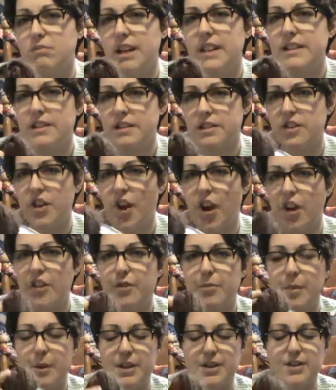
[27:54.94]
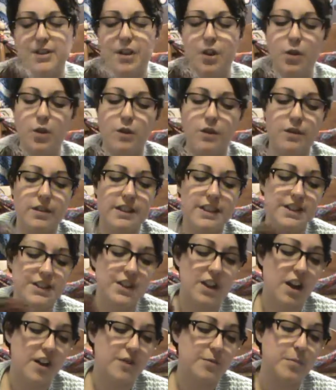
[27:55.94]
soft, but it's not overly
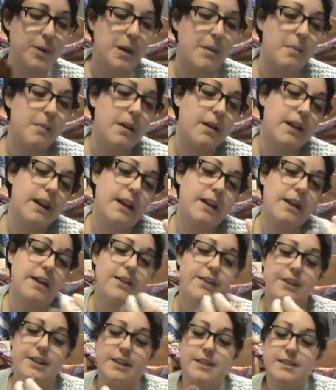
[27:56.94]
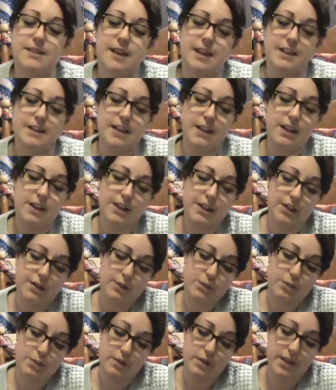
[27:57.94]
soft, but my goodness, I tell
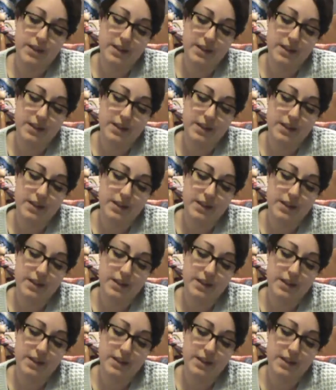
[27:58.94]
you,